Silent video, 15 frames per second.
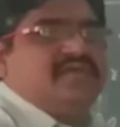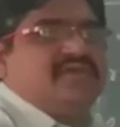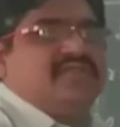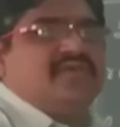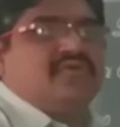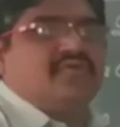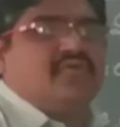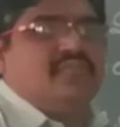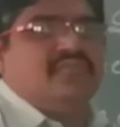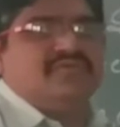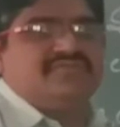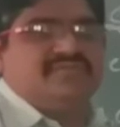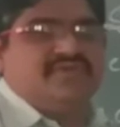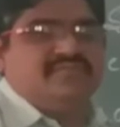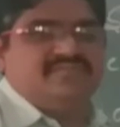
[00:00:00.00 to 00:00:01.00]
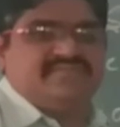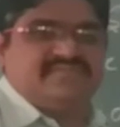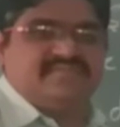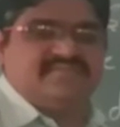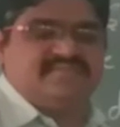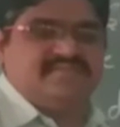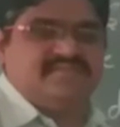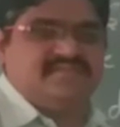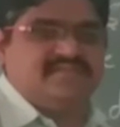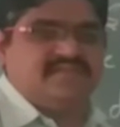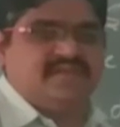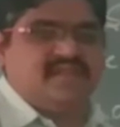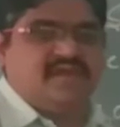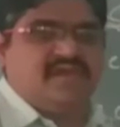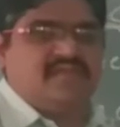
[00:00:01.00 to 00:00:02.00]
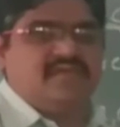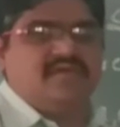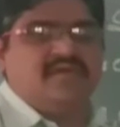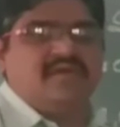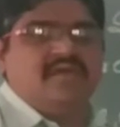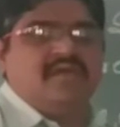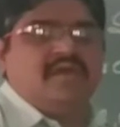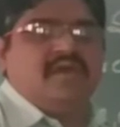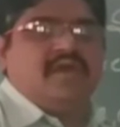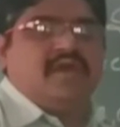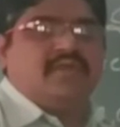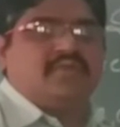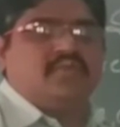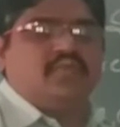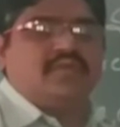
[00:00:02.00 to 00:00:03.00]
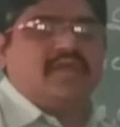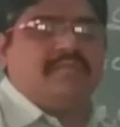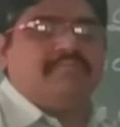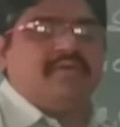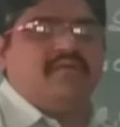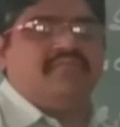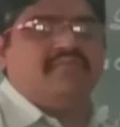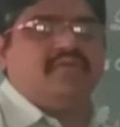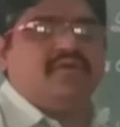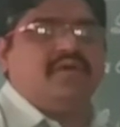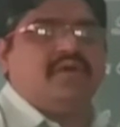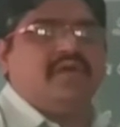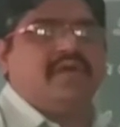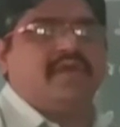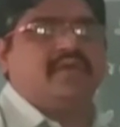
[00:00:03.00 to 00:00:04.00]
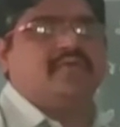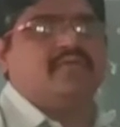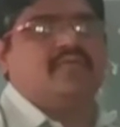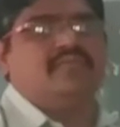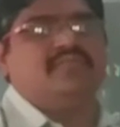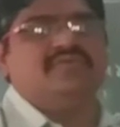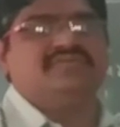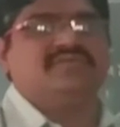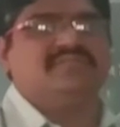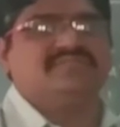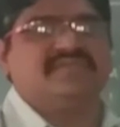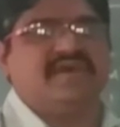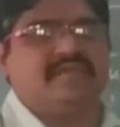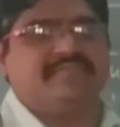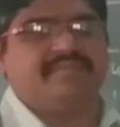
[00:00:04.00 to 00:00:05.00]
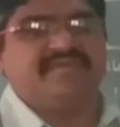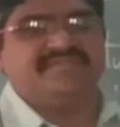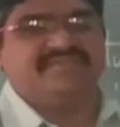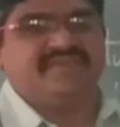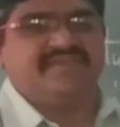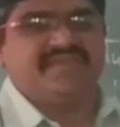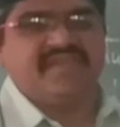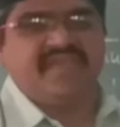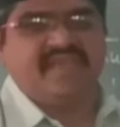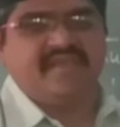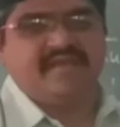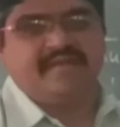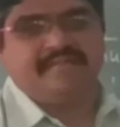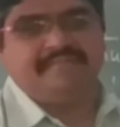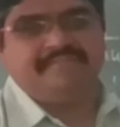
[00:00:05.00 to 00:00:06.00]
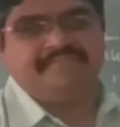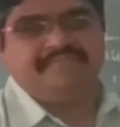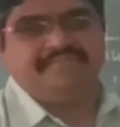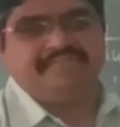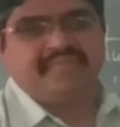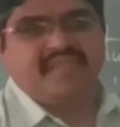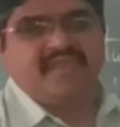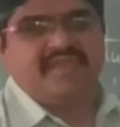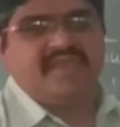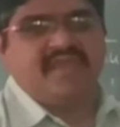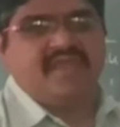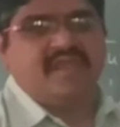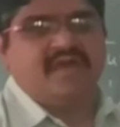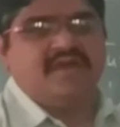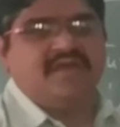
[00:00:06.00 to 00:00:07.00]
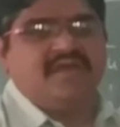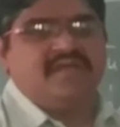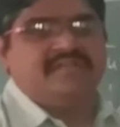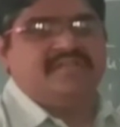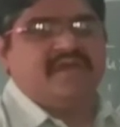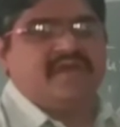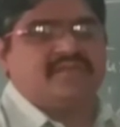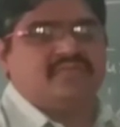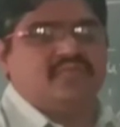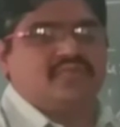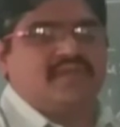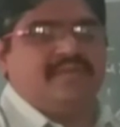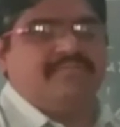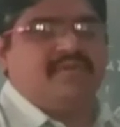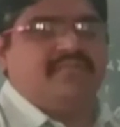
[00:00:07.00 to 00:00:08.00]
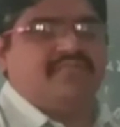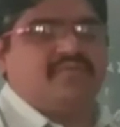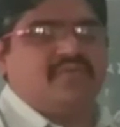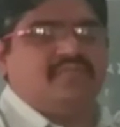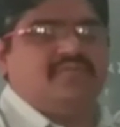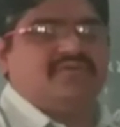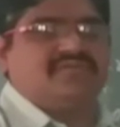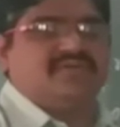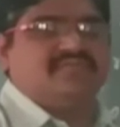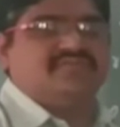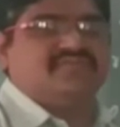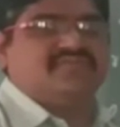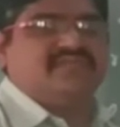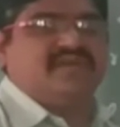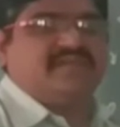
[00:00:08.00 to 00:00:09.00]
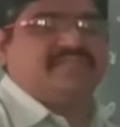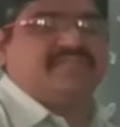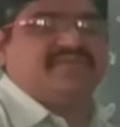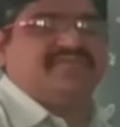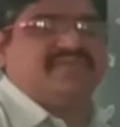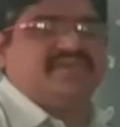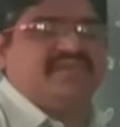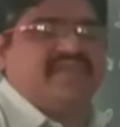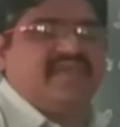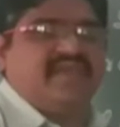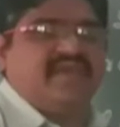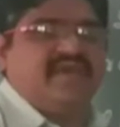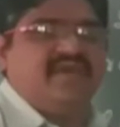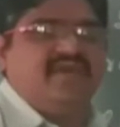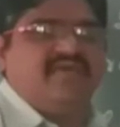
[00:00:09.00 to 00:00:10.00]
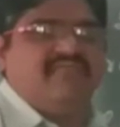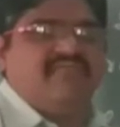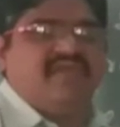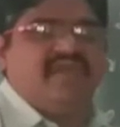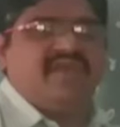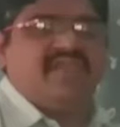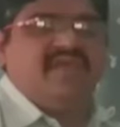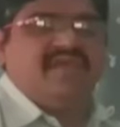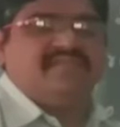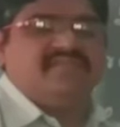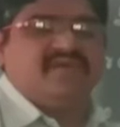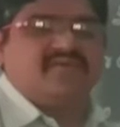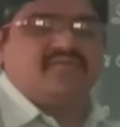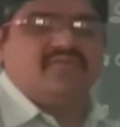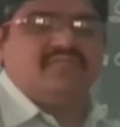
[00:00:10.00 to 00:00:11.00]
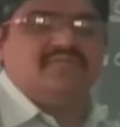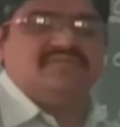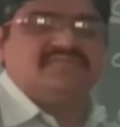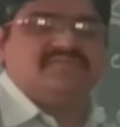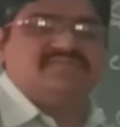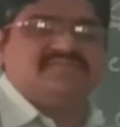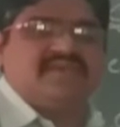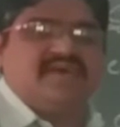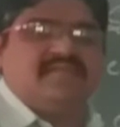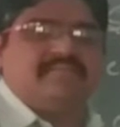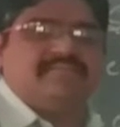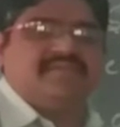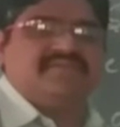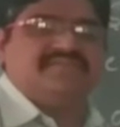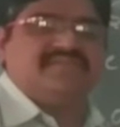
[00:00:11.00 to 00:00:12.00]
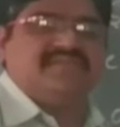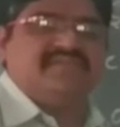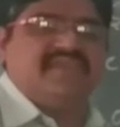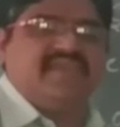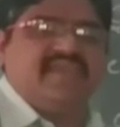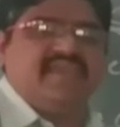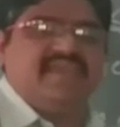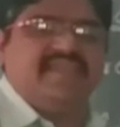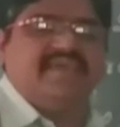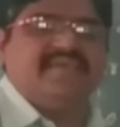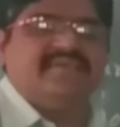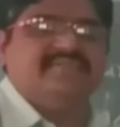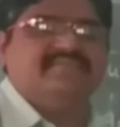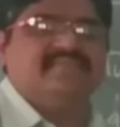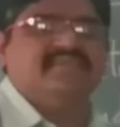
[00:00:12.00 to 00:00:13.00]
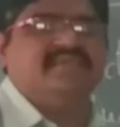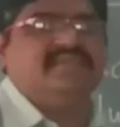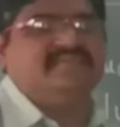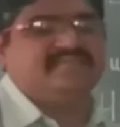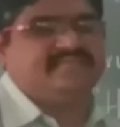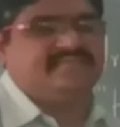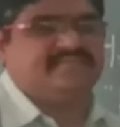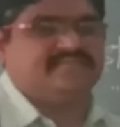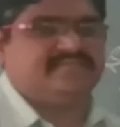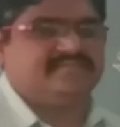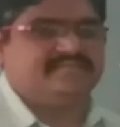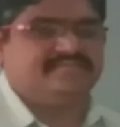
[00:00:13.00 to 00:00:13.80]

in the chromosomes there are two type of chromosomes are presenting. Here there are two type of chromosomes which are presenting, where the chromosomes are presenting in genes.